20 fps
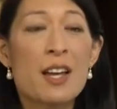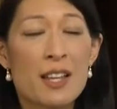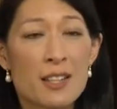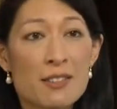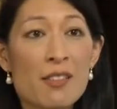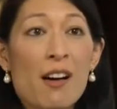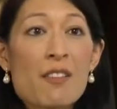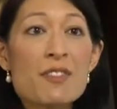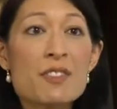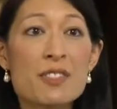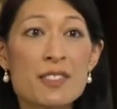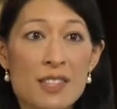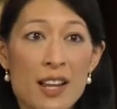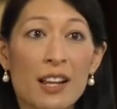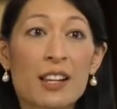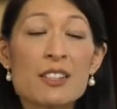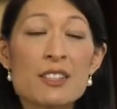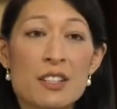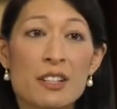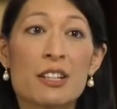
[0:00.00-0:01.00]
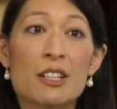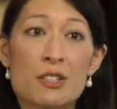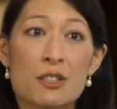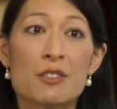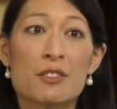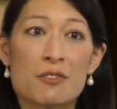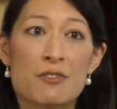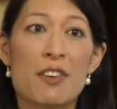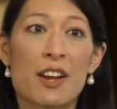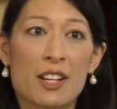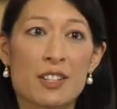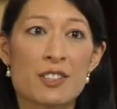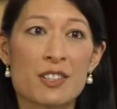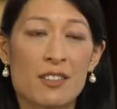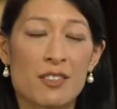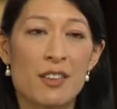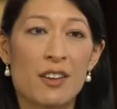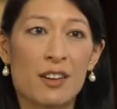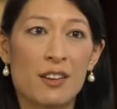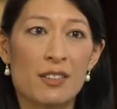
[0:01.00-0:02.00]
It's often secondary to
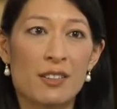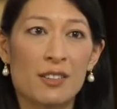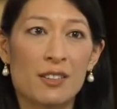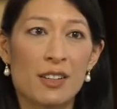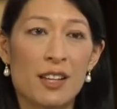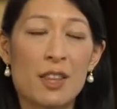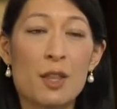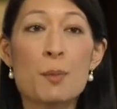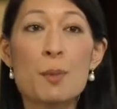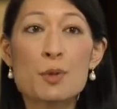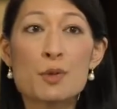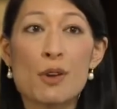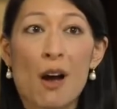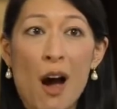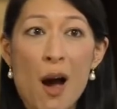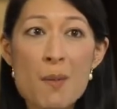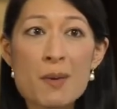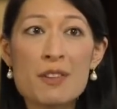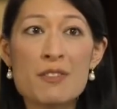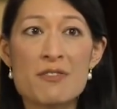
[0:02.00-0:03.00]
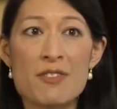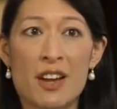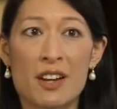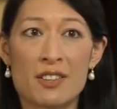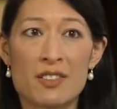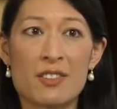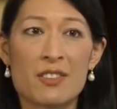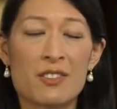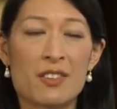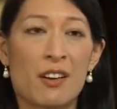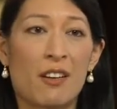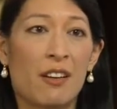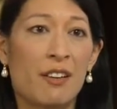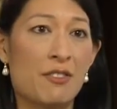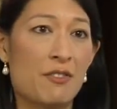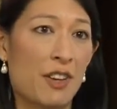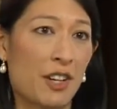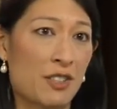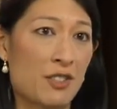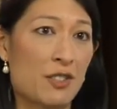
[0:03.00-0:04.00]
infection, though, and the most common infections are
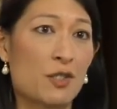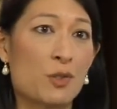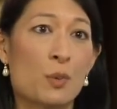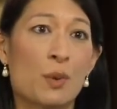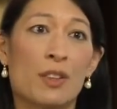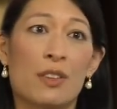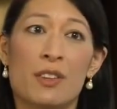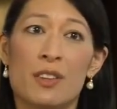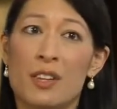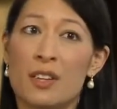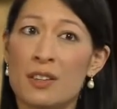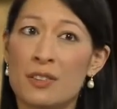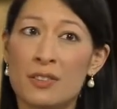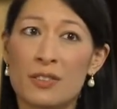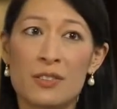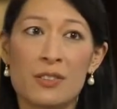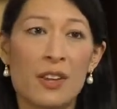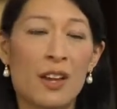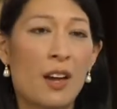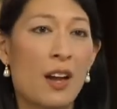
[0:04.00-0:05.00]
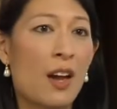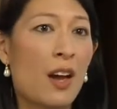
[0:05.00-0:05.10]
infections with yeast,